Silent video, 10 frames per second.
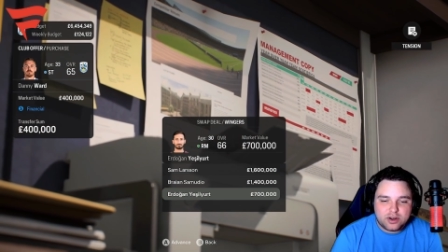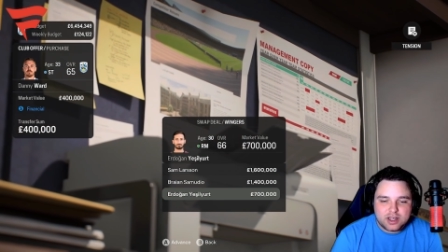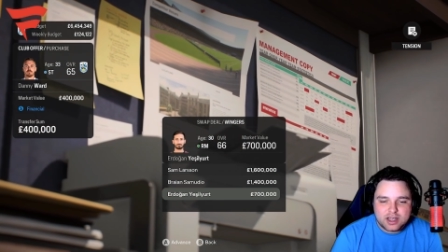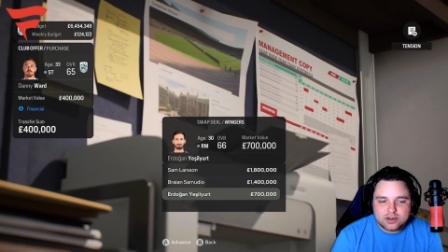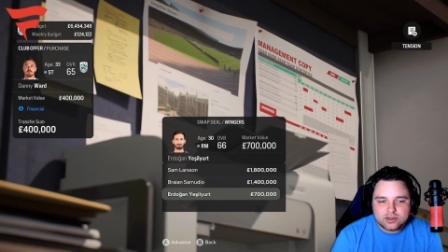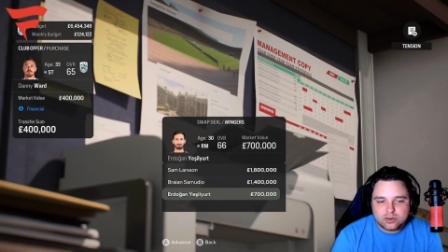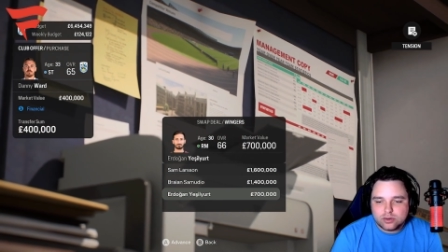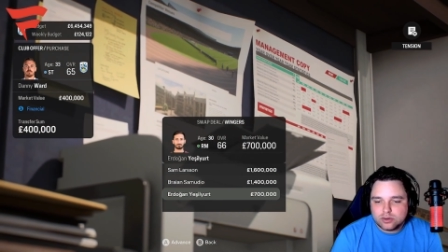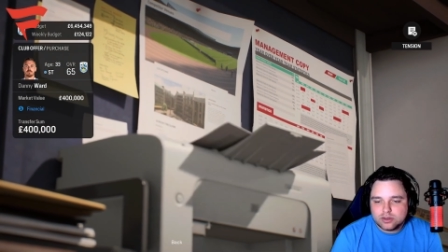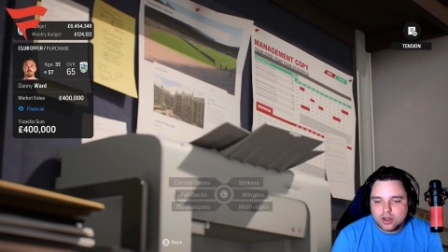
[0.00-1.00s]
years
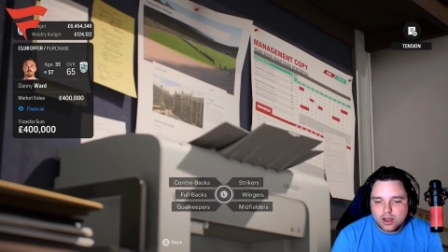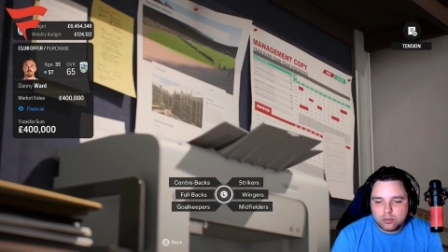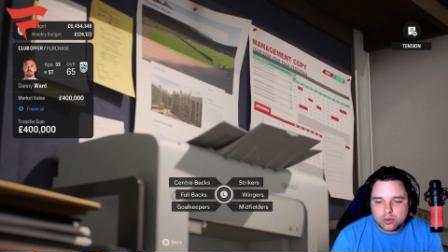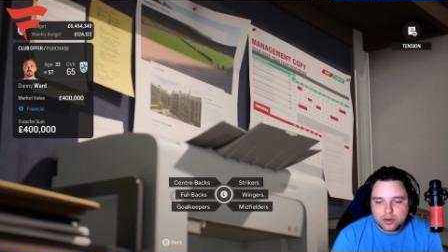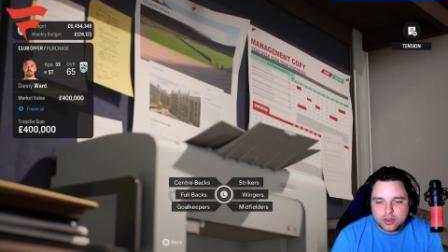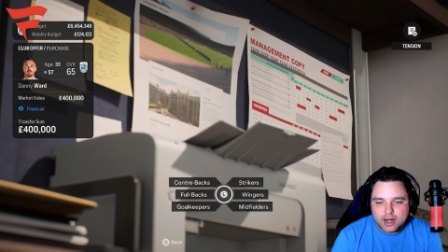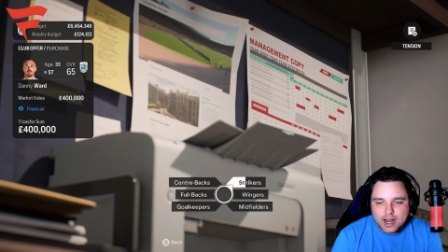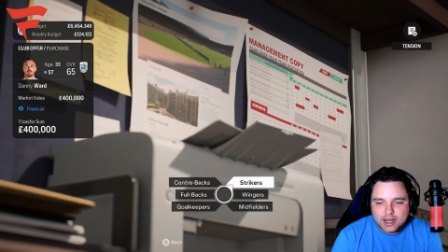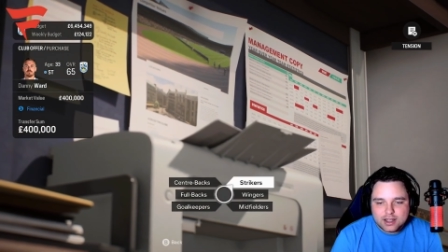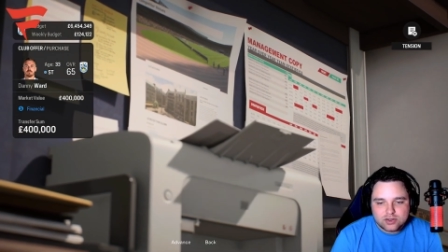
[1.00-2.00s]
old, not worth it.
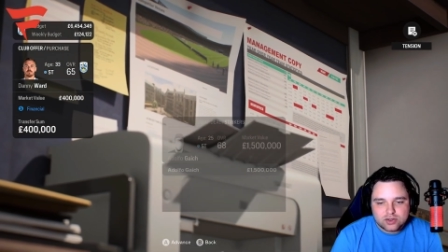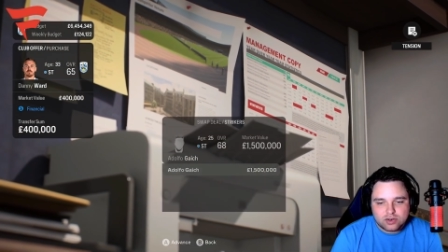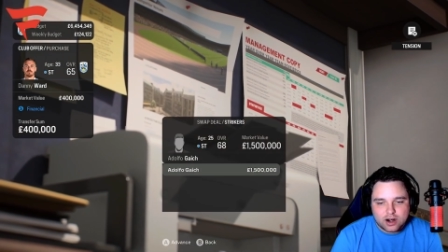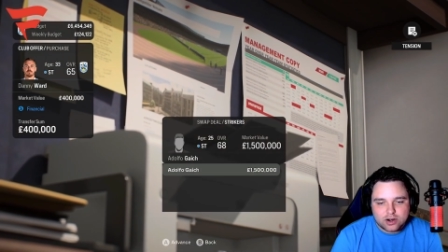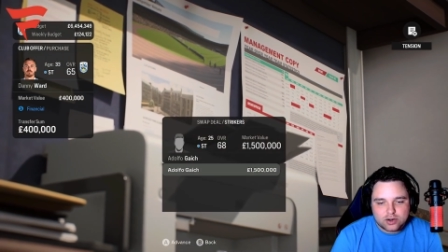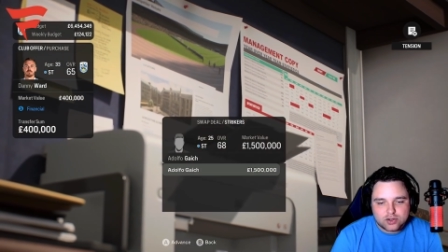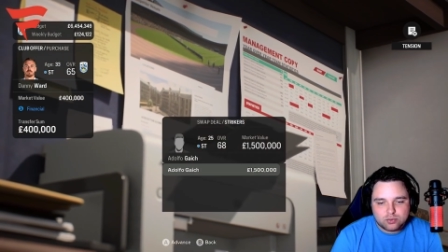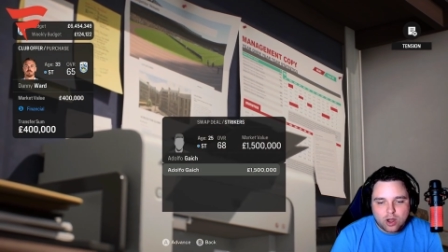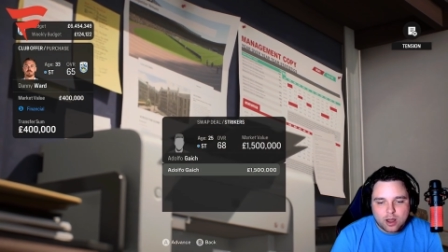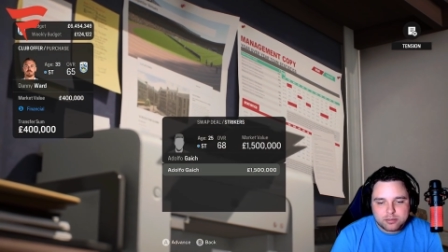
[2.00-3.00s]
Any striker
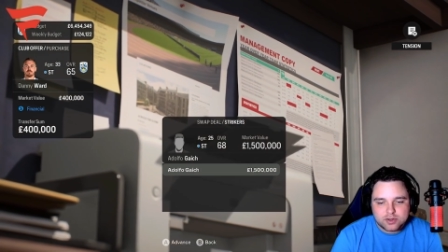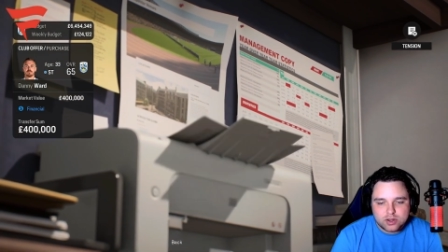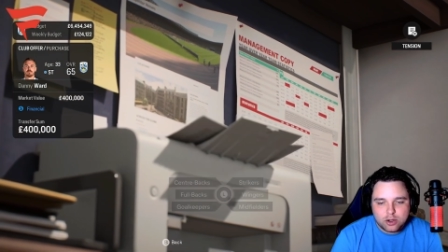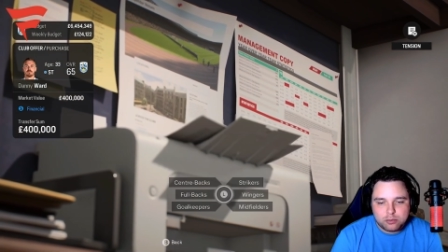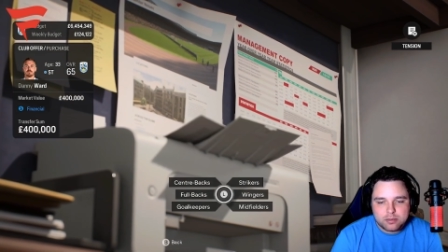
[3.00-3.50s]
swaps? Nope.